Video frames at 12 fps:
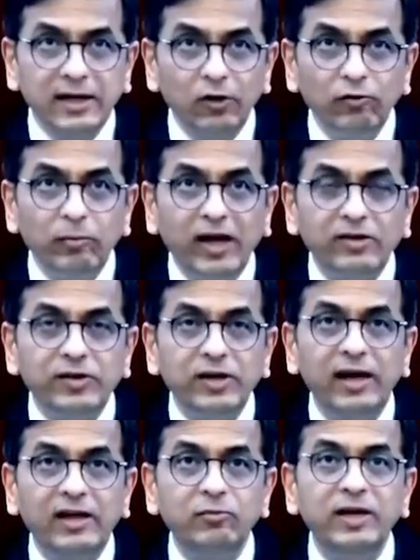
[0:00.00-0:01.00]
of matching
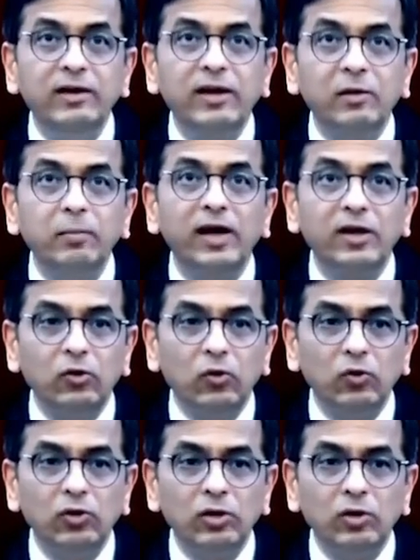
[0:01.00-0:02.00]
has been done by you?
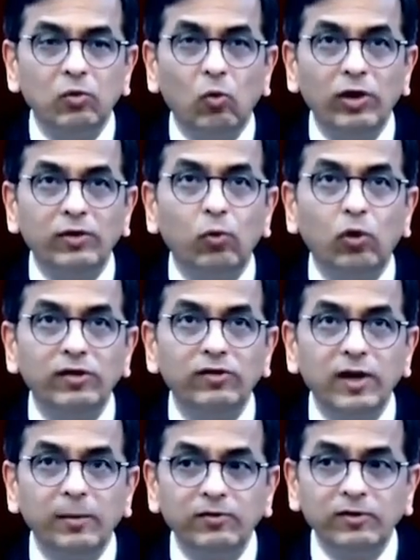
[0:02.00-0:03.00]
What
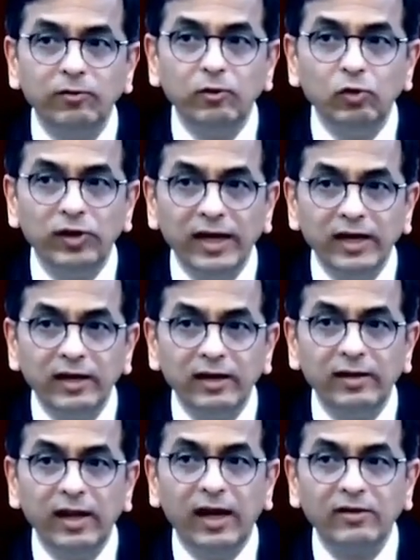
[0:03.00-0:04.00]
steps have you taken in the
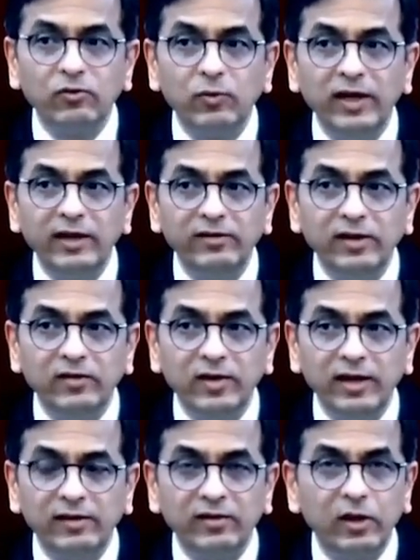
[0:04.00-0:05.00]
last 26 days?
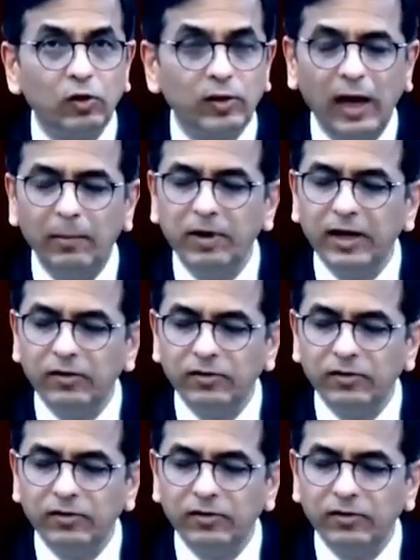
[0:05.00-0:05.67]
The application is